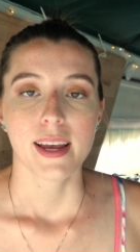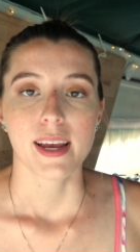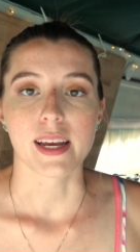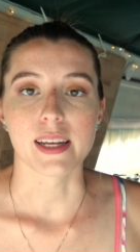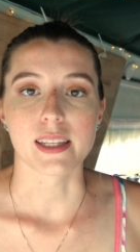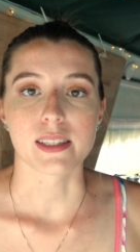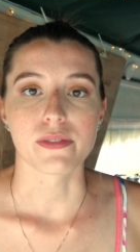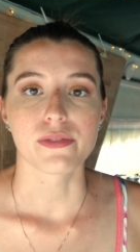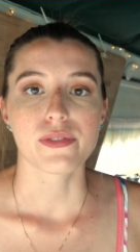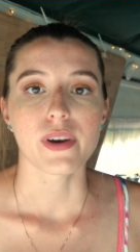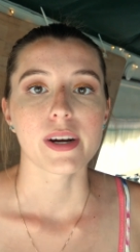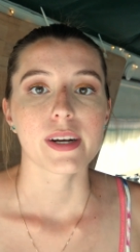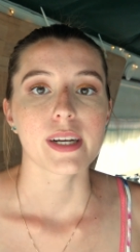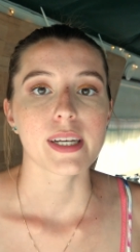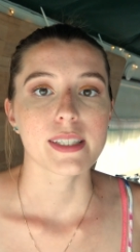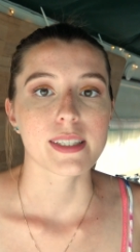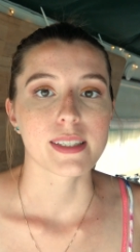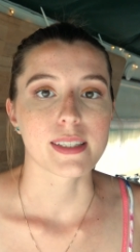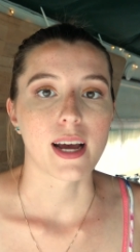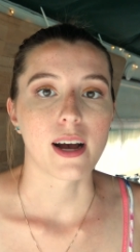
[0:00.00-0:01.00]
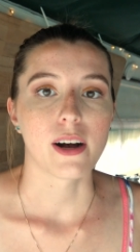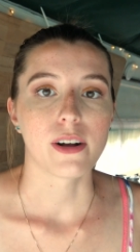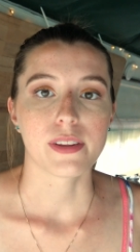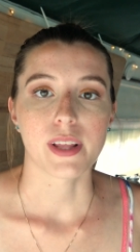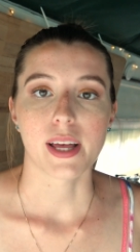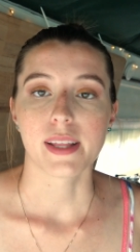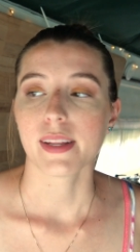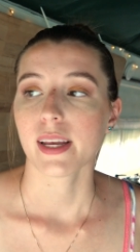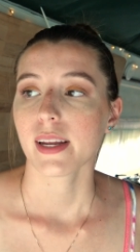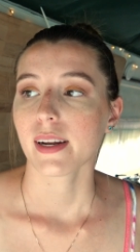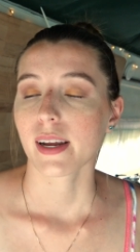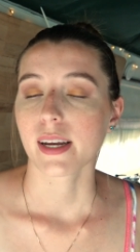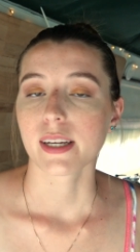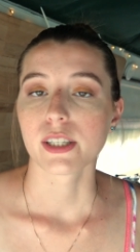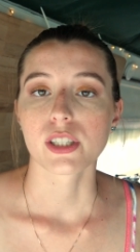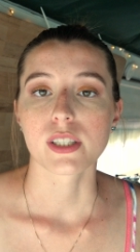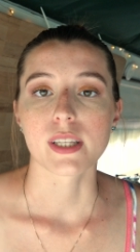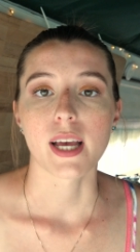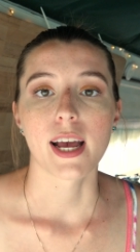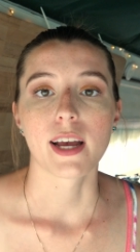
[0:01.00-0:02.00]
it's very stealth, and then I
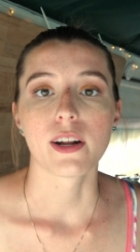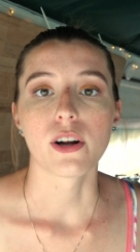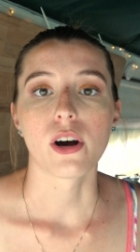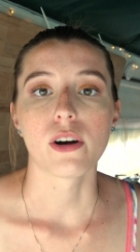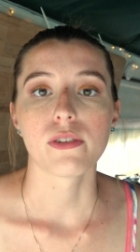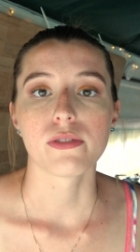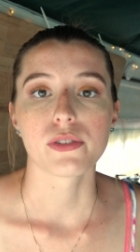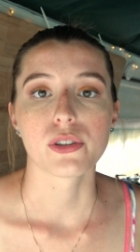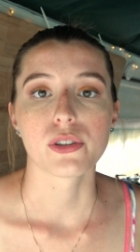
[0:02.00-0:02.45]
just head off